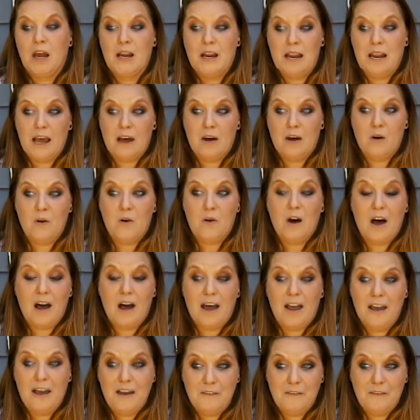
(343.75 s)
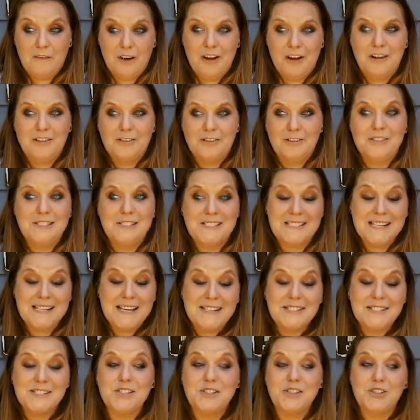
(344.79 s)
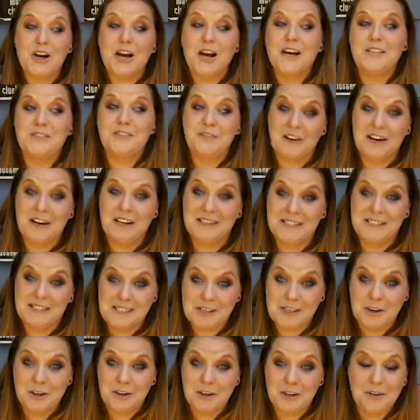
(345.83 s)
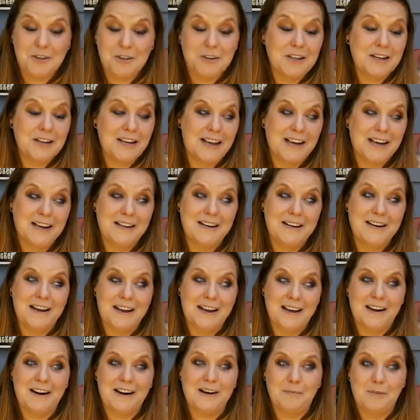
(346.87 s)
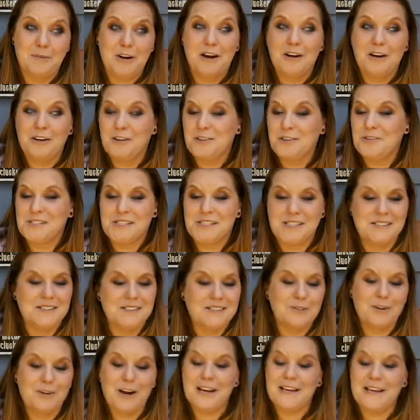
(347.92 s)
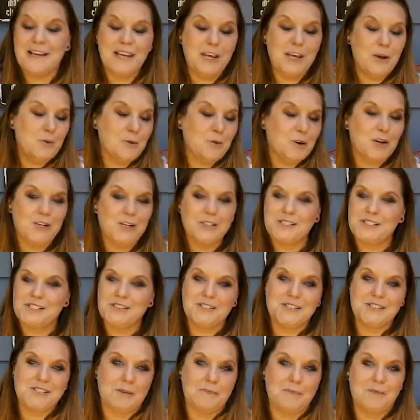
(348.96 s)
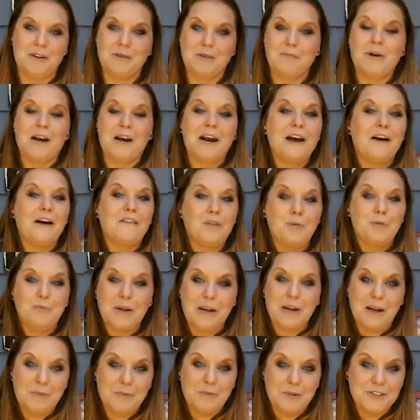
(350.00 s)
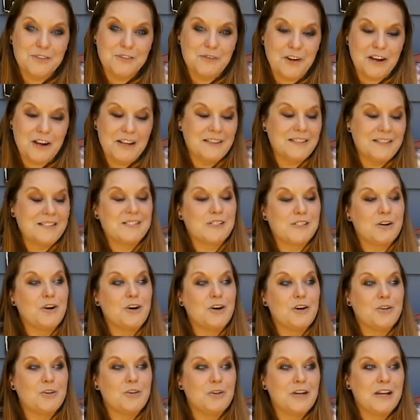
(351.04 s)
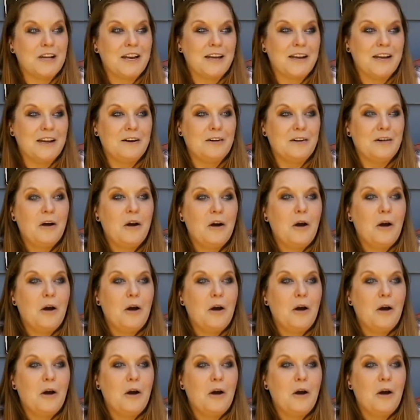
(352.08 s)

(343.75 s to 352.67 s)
Now, I've since tried to find this article again, and I'm not using the right keywords or something, but I haven't been able to find this article again.